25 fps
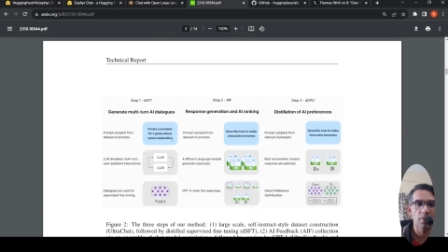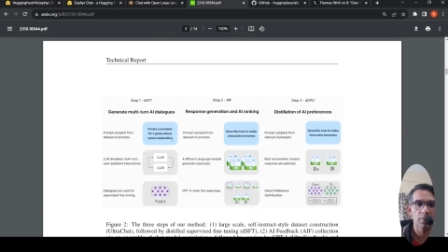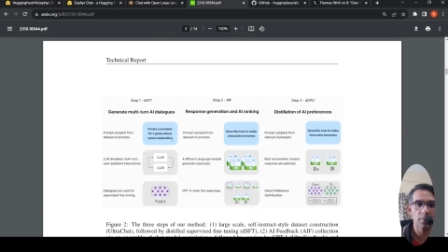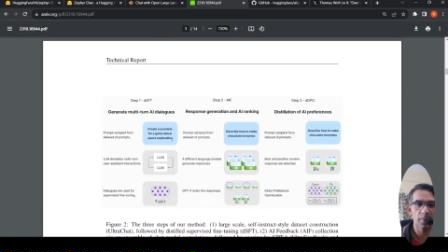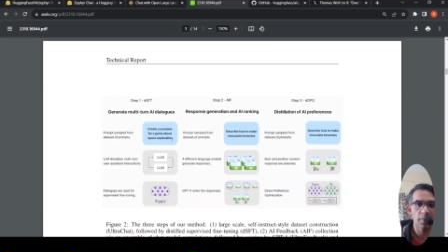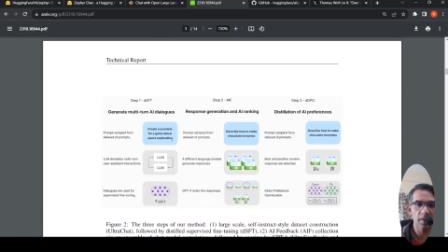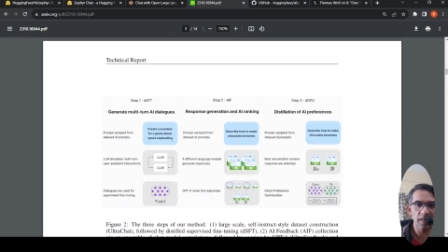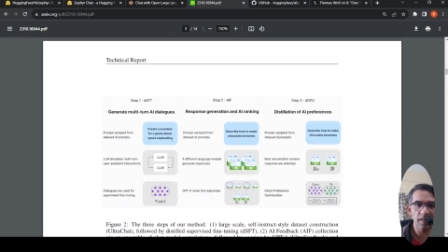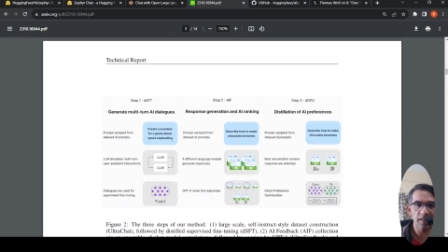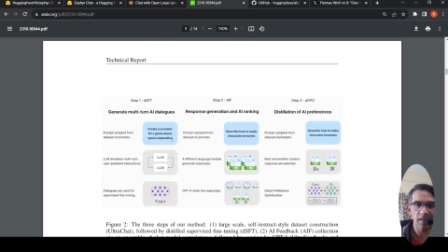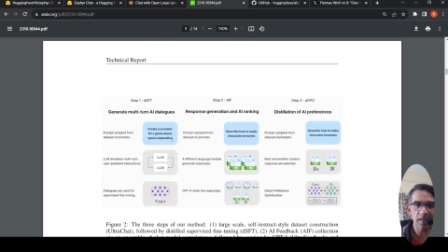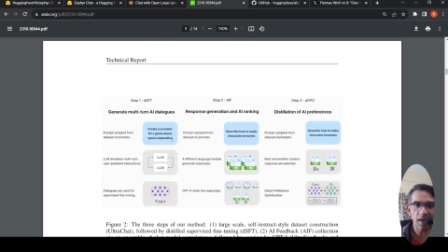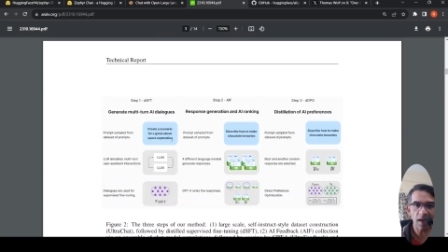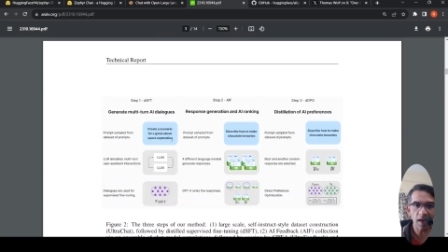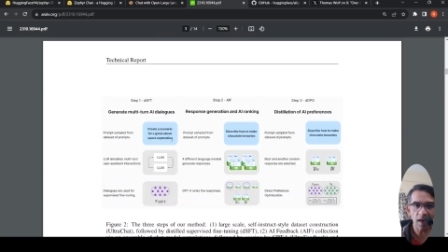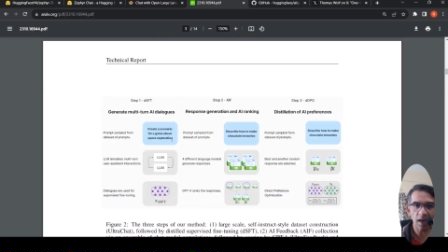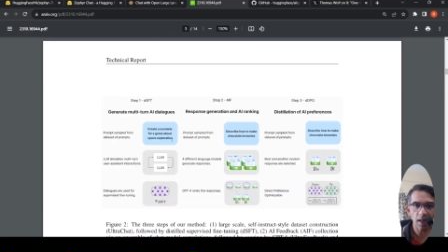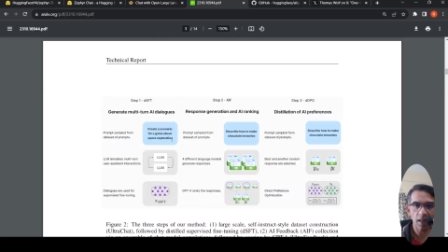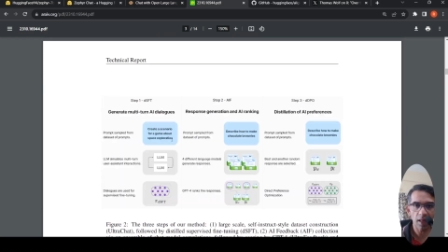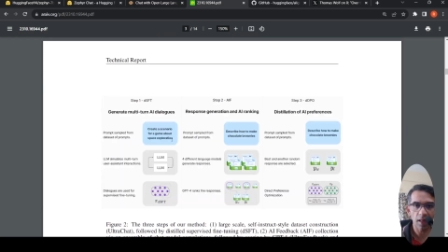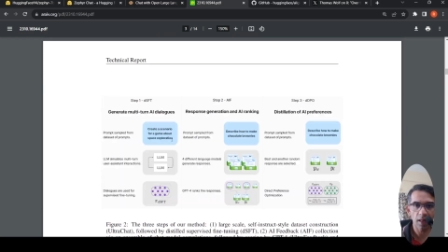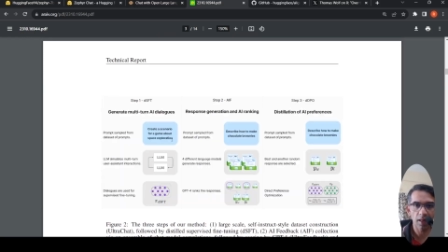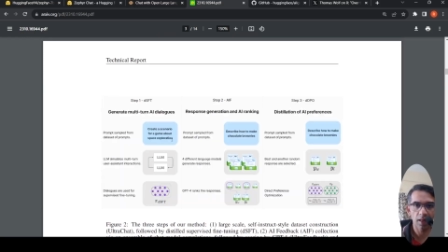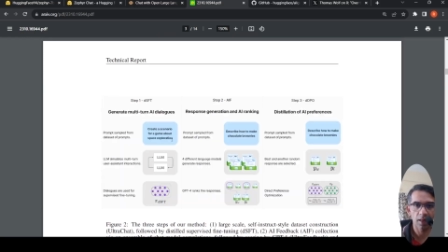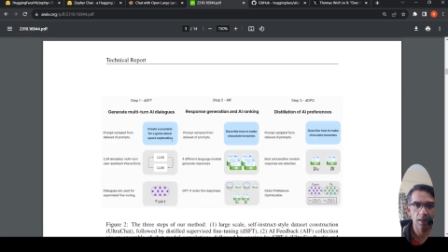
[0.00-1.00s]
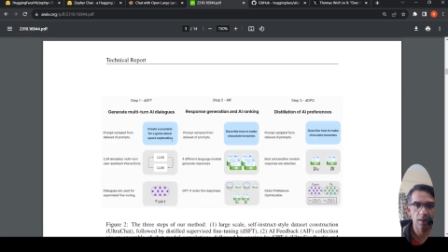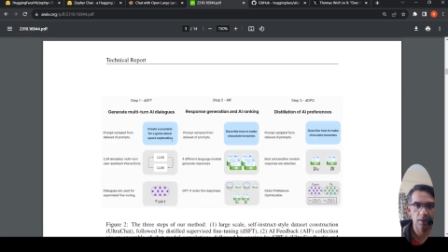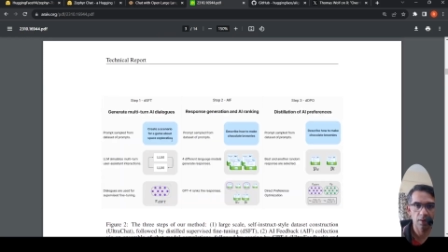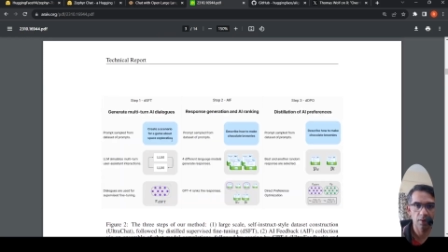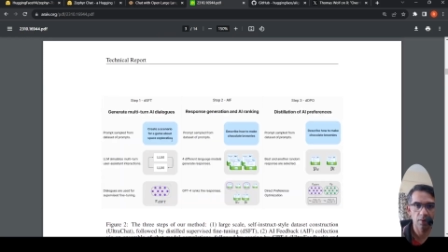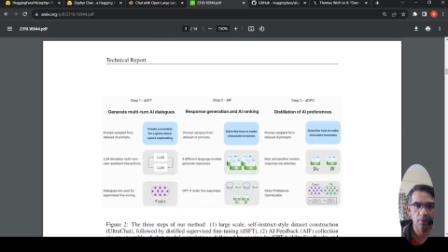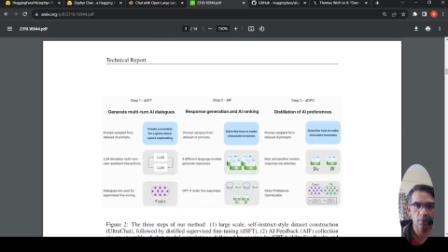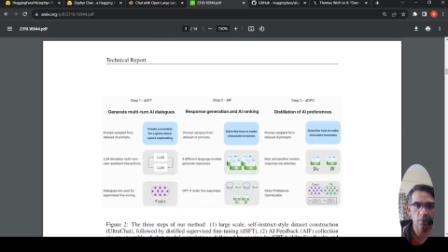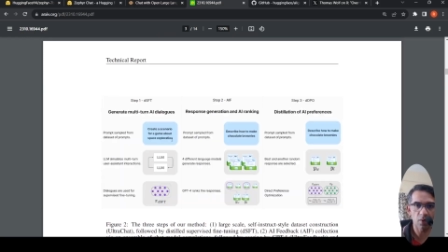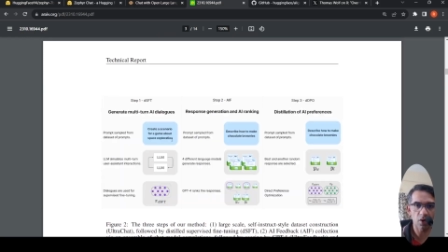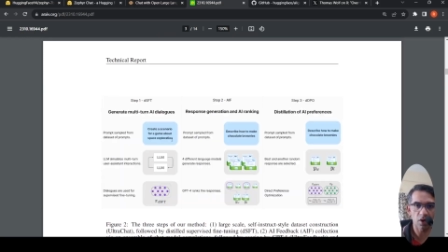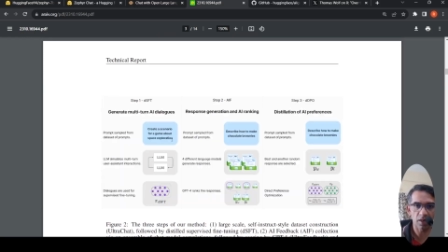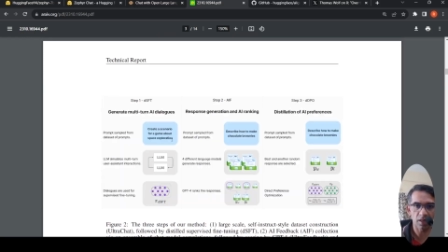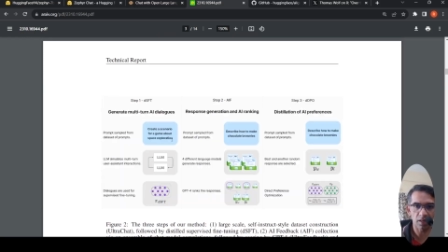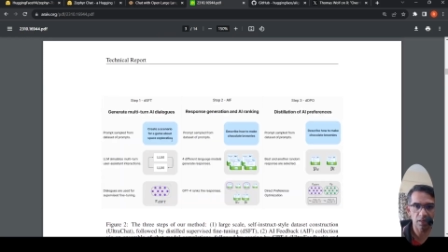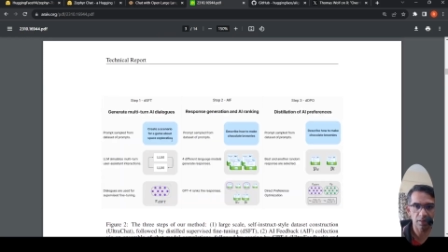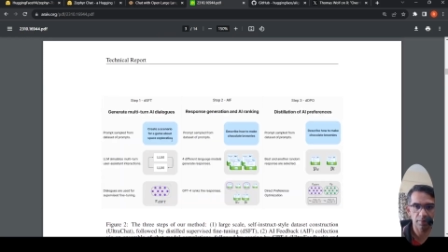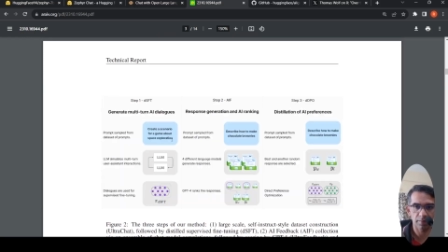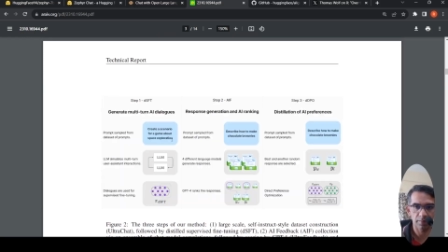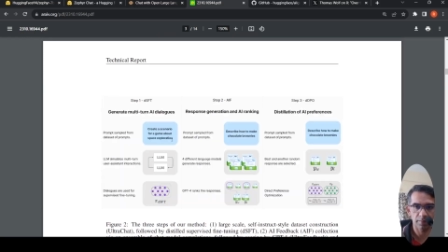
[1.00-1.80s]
beta model.